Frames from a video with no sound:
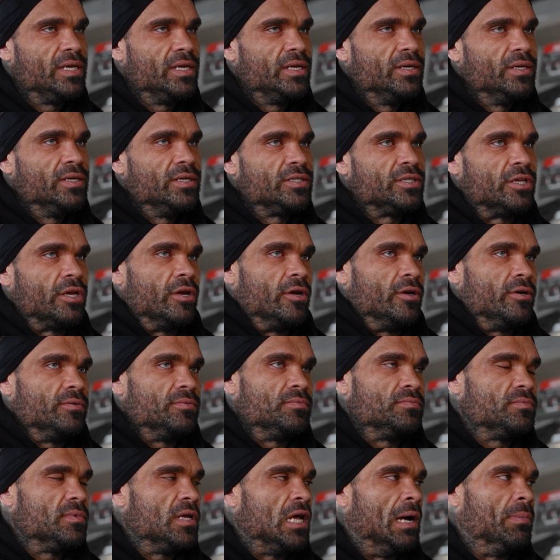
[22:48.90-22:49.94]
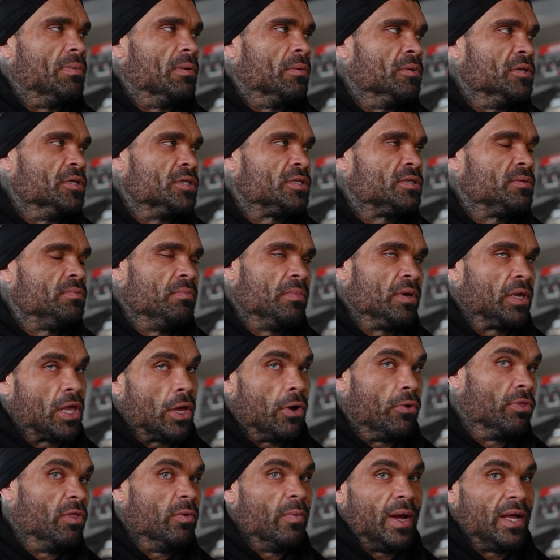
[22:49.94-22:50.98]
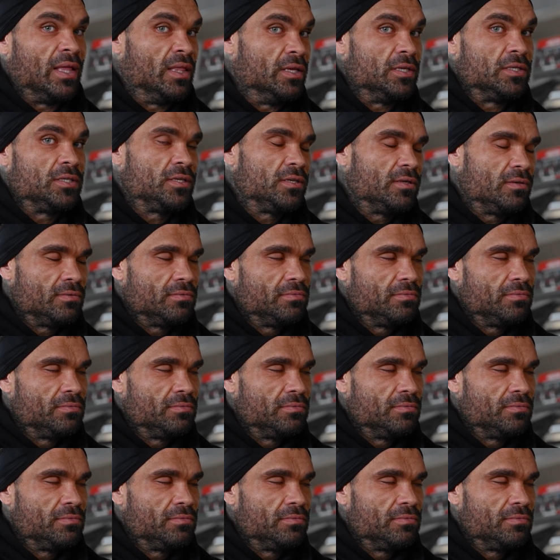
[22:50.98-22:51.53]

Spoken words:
So I'll probably just go on the wait list.